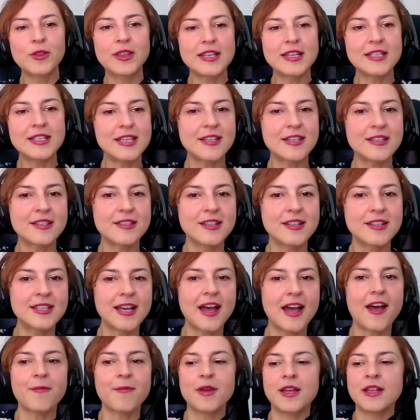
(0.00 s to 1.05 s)
this is the
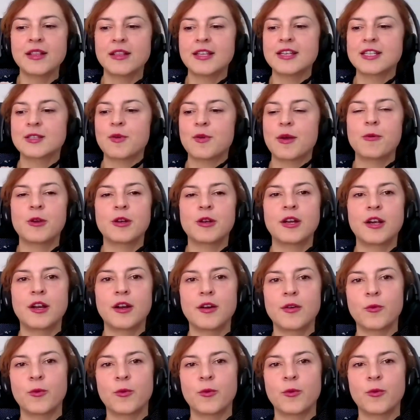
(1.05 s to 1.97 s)
time in this webinar